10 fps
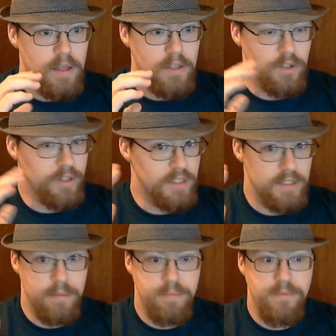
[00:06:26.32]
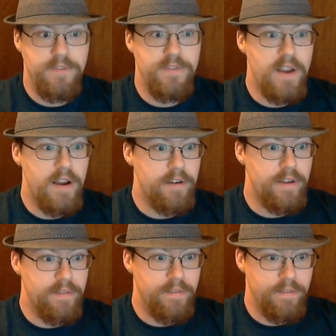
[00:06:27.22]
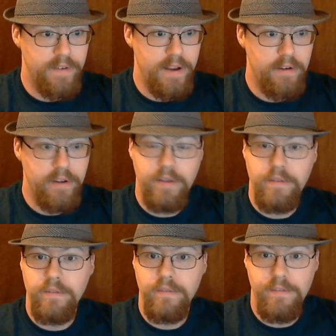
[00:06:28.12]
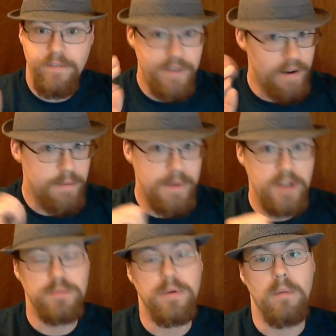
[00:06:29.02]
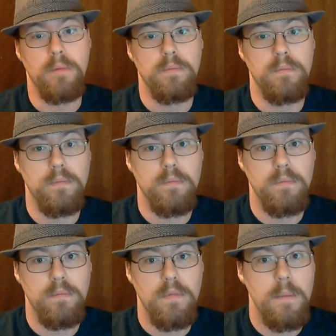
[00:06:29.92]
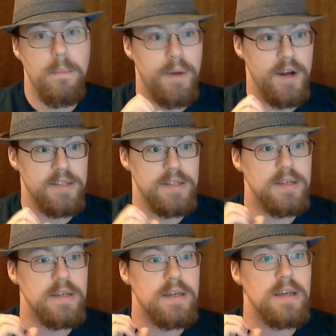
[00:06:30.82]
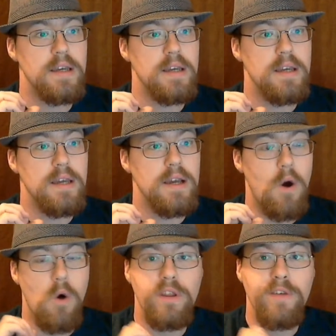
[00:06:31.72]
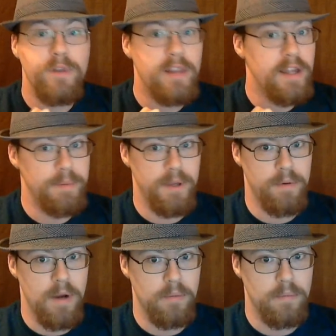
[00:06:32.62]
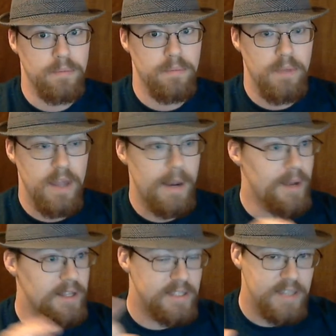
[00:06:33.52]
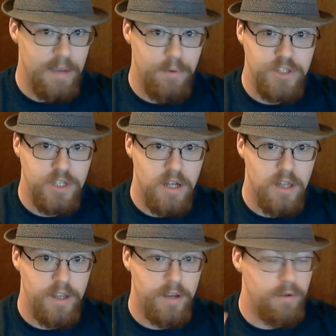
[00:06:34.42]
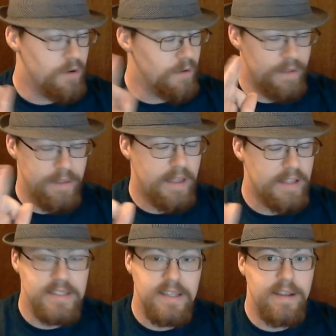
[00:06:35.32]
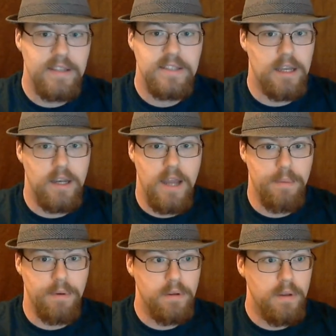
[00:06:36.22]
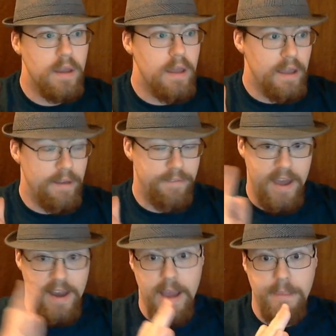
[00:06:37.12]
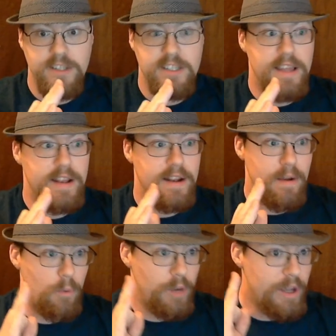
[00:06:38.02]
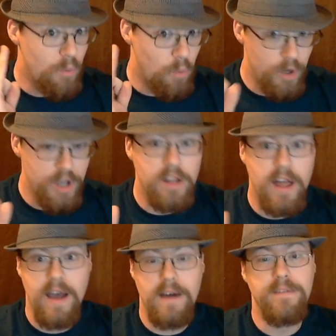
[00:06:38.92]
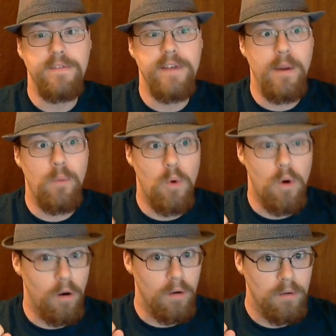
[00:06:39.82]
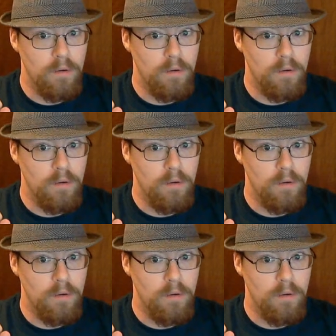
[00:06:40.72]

So this is a very, very, very major problem. But only if we let it be a problem. And I'm not saying we should call it. That's not going to happen. If that happens, then we will have a war.